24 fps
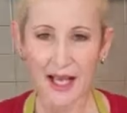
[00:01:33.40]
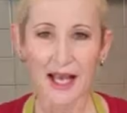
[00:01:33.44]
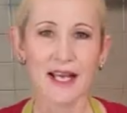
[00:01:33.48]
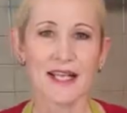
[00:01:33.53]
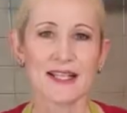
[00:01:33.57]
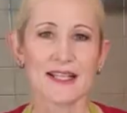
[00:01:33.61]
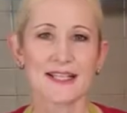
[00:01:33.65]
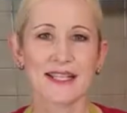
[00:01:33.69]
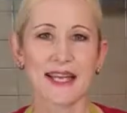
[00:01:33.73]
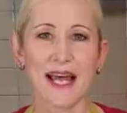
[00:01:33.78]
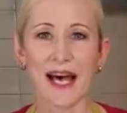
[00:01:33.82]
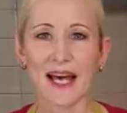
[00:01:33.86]

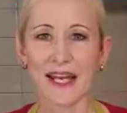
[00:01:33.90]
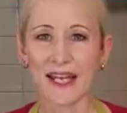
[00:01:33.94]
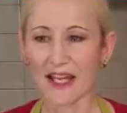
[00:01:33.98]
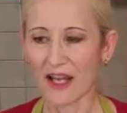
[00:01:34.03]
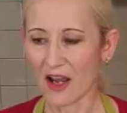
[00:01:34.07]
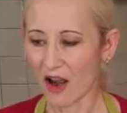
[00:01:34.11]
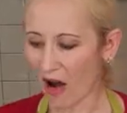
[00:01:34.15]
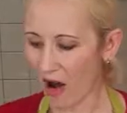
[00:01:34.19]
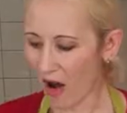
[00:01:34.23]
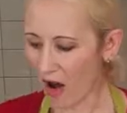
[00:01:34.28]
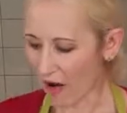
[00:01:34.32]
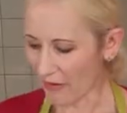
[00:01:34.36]

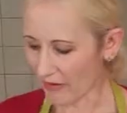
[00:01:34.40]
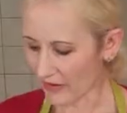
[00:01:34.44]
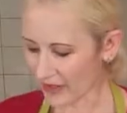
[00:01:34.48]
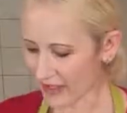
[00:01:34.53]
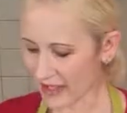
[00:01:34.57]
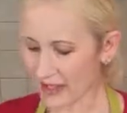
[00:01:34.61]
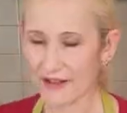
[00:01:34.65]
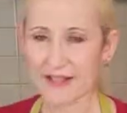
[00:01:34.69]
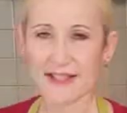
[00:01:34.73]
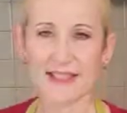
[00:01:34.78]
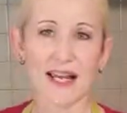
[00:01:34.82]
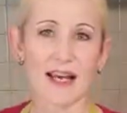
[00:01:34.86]
Starting off, I think
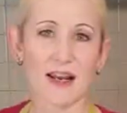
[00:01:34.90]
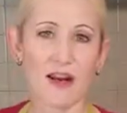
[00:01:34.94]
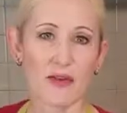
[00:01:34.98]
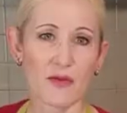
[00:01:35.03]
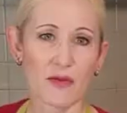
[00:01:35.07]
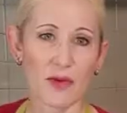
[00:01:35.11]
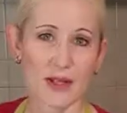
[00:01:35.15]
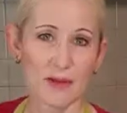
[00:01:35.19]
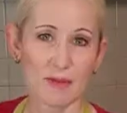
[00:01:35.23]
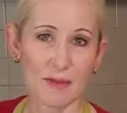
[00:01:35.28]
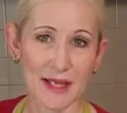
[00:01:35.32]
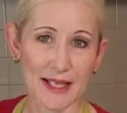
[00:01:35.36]
I'll start off
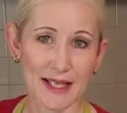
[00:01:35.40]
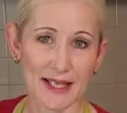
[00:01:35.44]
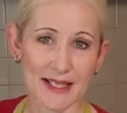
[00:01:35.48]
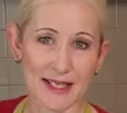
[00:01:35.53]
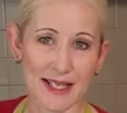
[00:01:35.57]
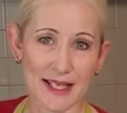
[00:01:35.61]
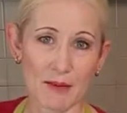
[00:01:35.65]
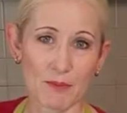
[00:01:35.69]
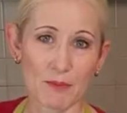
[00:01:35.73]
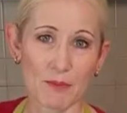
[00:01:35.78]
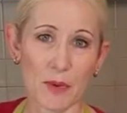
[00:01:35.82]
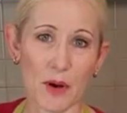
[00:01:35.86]
with
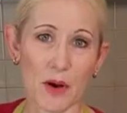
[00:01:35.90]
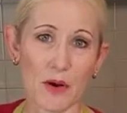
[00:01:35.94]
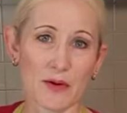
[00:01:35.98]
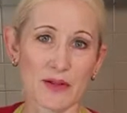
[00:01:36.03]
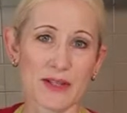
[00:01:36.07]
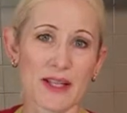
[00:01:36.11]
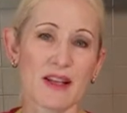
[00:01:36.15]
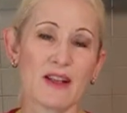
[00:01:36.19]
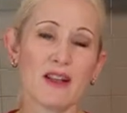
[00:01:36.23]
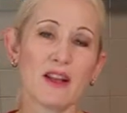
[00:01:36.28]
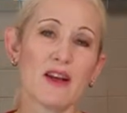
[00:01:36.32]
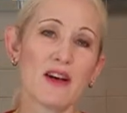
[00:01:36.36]
mixing bowls.
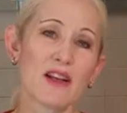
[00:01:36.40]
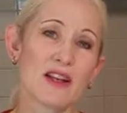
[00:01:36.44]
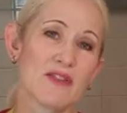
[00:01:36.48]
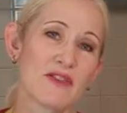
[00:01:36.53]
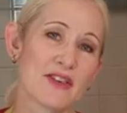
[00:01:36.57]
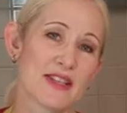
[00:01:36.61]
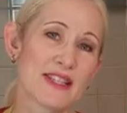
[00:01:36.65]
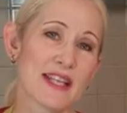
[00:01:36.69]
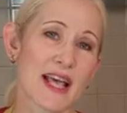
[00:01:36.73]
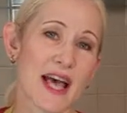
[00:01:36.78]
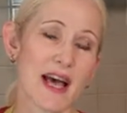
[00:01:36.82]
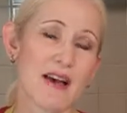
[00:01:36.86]
So a lot of
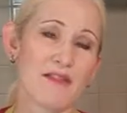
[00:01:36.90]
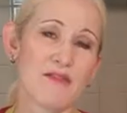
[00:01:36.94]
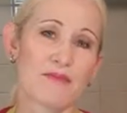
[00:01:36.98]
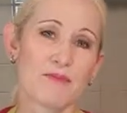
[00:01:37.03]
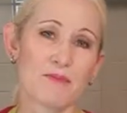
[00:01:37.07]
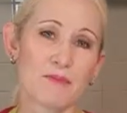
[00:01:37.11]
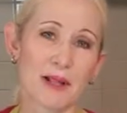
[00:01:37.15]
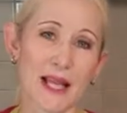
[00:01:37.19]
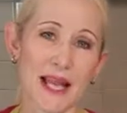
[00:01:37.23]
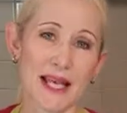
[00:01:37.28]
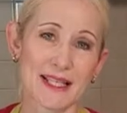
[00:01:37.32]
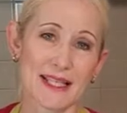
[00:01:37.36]
us have
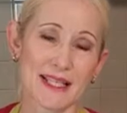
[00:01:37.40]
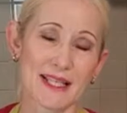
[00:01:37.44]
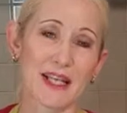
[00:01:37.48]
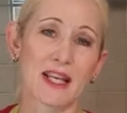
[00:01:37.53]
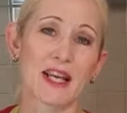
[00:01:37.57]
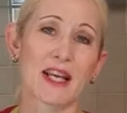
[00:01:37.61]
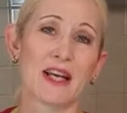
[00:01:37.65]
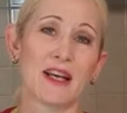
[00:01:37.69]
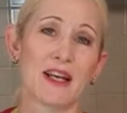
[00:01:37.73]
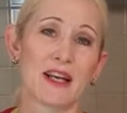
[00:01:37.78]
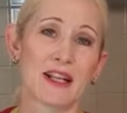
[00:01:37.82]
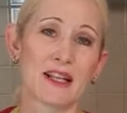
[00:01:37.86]

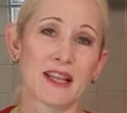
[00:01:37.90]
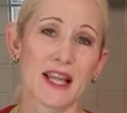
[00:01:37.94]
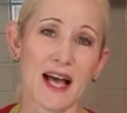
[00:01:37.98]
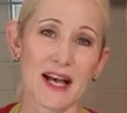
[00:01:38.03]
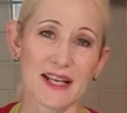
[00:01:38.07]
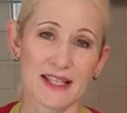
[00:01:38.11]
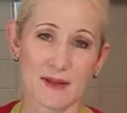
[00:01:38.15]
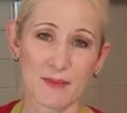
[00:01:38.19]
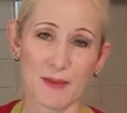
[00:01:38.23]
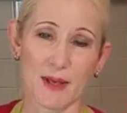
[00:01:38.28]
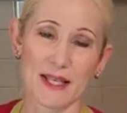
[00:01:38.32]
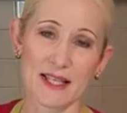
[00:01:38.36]
plastic and
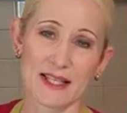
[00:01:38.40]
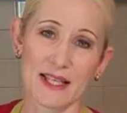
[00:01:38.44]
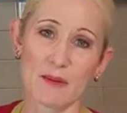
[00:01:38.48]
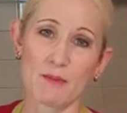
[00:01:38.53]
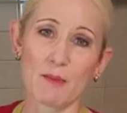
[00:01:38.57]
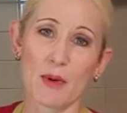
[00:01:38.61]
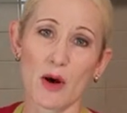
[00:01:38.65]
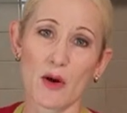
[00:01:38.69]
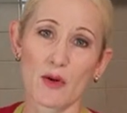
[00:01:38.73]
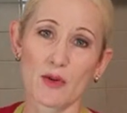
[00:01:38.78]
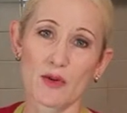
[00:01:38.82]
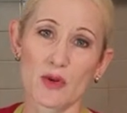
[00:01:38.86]
glass mixing
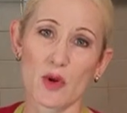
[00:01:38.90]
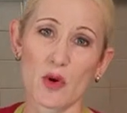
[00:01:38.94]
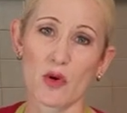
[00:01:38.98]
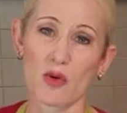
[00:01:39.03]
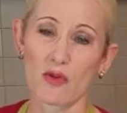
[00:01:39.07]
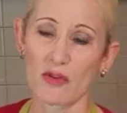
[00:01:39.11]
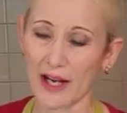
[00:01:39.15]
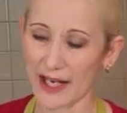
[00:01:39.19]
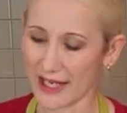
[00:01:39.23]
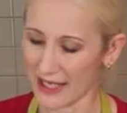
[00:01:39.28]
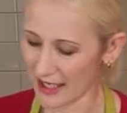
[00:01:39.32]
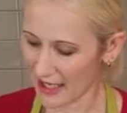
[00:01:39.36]
bowls
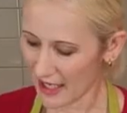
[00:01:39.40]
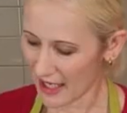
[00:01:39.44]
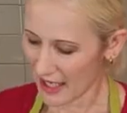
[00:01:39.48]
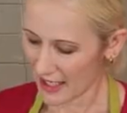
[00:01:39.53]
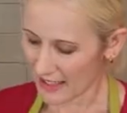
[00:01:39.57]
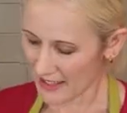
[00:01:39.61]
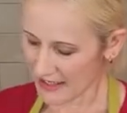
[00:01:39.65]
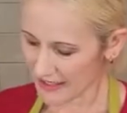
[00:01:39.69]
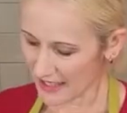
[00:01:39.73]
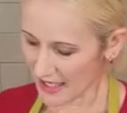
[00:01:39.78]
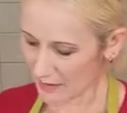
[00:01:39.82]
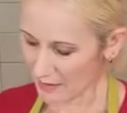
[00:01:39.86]
already.
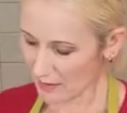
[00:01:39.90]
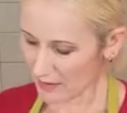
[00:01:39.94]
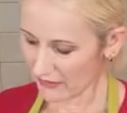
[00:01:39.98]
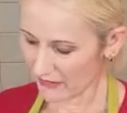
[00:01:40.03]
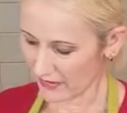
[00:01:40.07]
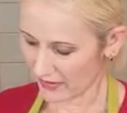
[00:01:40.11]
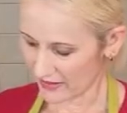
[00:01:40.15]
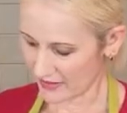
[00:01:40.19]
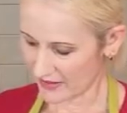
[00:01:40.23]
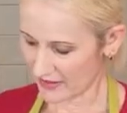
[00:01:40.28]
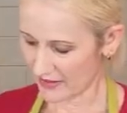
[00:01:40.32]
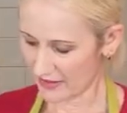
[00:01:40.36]
Some of
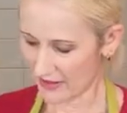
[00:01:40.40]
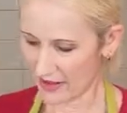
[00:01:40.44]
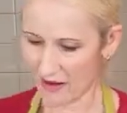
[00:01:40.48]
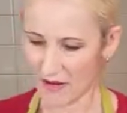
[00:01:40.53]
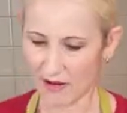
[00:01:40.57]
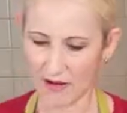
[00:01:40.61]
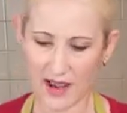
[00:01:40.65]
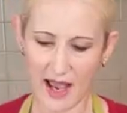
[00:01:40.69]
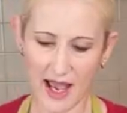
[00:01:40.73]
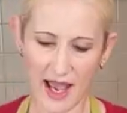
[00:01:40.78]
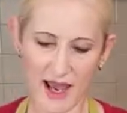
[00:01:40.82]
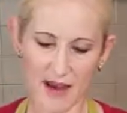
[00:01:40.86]
us though
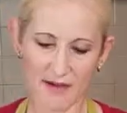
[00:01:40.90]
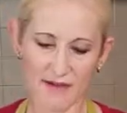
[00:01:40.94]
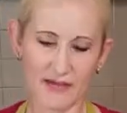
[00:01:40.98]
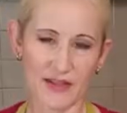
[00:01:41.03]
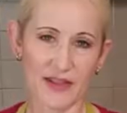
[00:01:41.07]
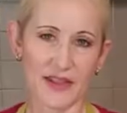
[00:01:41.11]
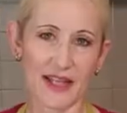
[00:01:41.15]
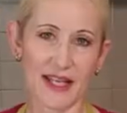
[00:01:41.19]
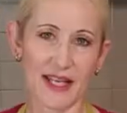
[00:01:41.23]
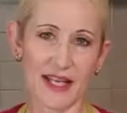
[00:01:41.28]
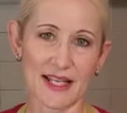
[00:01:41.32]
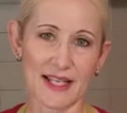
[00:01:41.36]
have
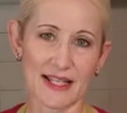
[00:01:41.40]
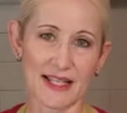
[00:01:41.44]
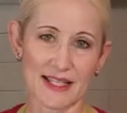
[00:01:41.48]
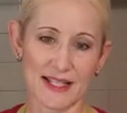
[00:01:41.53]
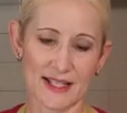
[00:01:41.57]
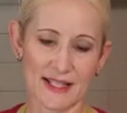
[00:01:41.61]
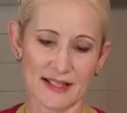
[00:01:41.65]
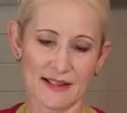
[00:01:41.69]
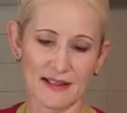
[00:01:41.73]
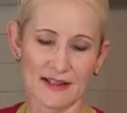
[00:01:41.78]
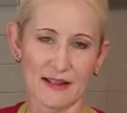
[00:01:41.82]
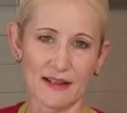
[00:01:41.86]

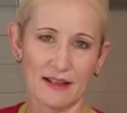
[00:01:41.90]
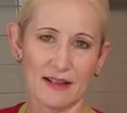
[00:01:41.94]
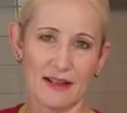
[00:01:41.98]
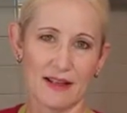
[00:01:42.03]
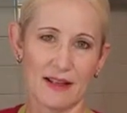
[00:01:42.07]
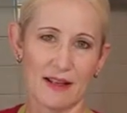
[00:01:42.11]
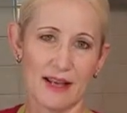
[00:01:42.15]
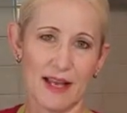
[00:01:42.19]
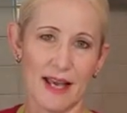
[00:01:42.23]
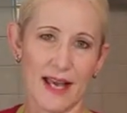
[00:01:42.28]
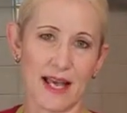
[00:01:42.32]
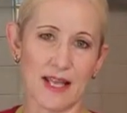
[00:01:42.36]
these
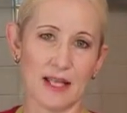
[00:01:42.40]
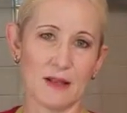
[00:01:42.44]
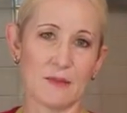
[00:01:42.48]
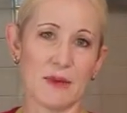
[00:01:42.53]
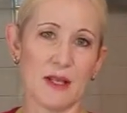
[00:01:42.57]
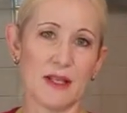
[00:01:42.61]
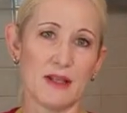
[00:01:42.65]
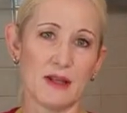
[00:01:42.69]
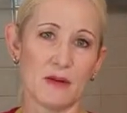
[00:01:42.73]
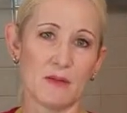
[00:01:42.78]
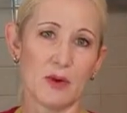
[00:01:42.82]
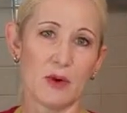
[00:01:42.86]

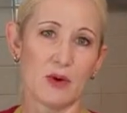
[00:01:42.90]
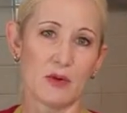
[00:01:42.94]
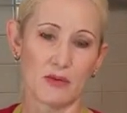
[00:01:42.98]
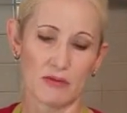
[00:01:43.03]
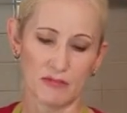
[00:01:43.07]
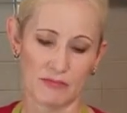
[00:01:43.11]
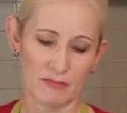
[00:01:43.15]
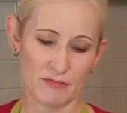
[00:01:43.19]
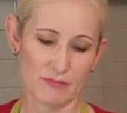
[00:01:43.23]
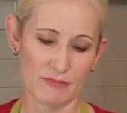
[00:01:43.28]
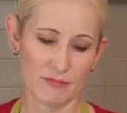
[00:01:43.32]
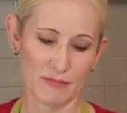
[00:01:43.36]
aluminium or
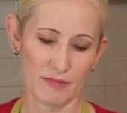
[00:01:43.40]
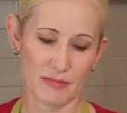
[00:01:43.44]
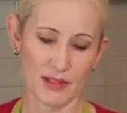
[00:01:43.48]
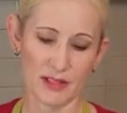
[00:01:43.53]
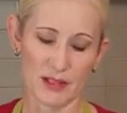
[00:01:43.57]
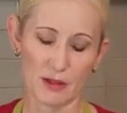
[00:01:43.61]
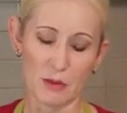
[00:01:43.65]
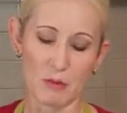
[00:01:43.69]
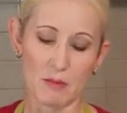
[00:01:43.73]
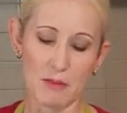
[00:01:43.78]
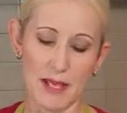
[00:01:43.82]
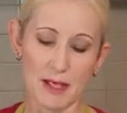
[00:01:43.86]

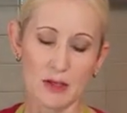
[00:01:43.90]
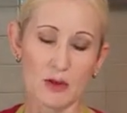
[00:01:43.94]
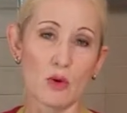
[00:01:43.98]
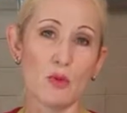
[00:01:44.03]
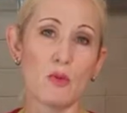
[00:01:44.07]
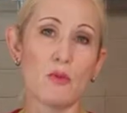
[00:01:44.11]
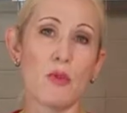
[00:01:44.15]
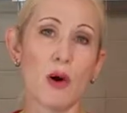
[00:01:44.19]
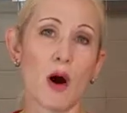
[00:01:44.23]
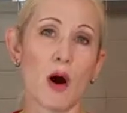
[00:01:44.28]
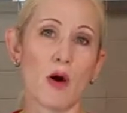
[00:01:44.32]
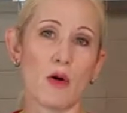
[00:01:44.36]
little metal
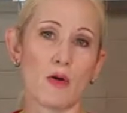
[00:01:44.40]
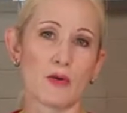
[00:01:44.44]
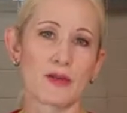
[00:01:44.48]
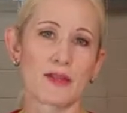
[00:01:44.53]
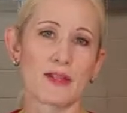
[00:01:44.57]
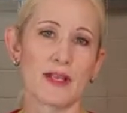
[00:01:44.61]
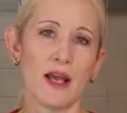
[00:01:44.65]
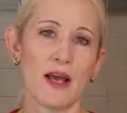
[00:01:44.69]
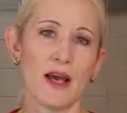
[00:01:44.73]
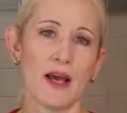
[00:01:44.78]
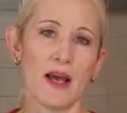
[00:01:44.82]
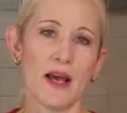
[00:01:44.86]
bowls.
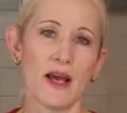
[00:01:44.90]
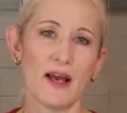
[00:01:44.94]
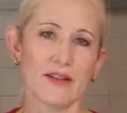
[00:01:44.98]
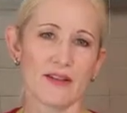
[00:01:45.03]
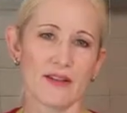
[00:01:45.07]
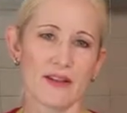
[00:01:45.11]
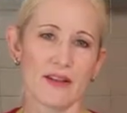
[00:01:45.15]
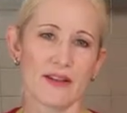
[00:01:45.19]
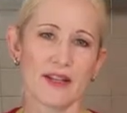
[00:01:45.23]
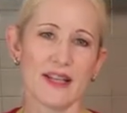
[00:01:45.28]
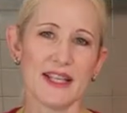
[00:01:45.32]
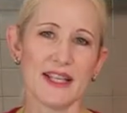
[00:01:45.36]
So
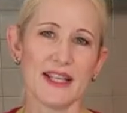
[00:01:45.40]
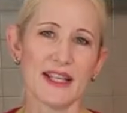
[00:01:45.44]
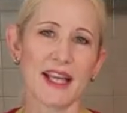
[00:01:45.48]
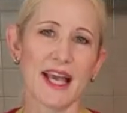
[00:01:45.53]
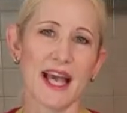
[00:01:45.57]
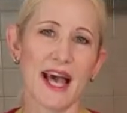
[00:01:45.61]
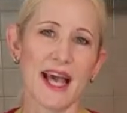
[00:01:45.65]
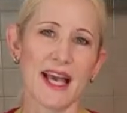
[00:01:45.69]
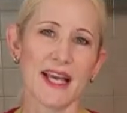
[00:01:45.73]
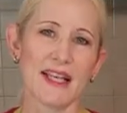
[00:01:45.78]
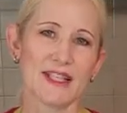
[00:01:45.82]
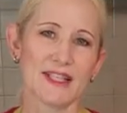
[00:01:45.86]
in the
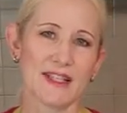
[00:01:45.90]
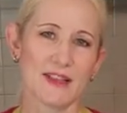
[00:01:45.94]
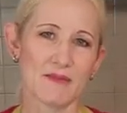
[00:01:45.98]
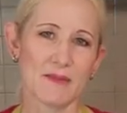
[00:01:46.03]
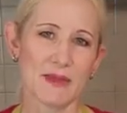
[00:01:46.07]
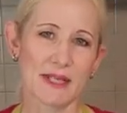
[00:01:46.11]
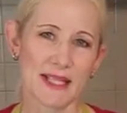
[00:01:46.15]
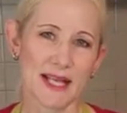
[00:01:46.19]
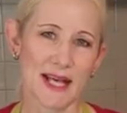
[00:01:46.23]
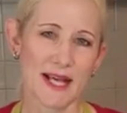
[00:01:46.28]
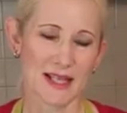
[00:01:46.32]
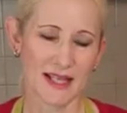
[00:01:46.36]
case of
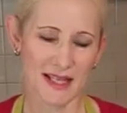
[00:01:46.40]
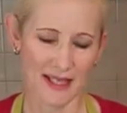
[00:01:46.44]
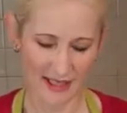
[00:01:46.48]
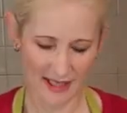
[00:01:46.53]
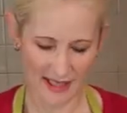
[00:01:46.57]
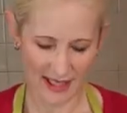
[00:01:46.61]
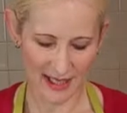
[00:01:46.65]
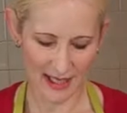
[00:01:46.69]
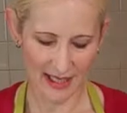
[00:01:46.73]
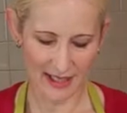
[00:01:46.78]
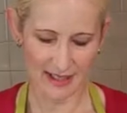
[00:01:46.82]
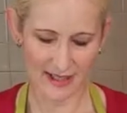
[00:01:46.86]
metallic
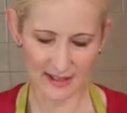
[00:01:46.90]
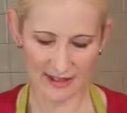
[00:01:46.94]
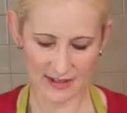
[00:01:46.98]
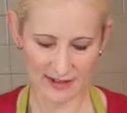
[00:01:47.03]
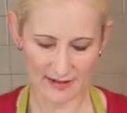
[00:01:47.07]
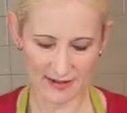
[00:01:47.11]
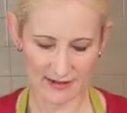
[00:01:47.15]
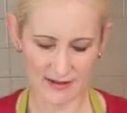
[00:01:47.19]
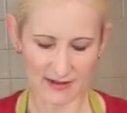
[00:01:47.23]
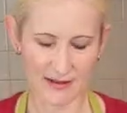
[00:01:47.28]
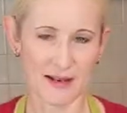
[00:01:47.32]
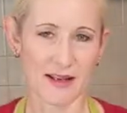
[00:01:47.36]
taste,
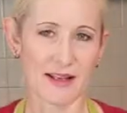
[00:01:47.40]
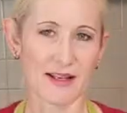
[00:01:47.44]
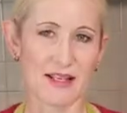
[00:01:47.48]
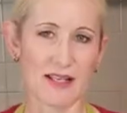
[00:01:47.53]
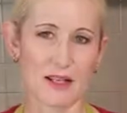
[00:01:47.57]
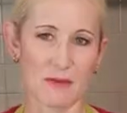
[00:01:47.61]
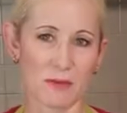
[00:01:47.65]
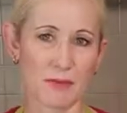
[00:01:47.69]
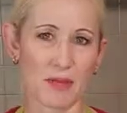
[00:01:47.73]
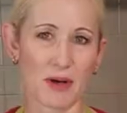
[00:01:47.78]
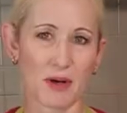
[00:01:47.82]
you know, you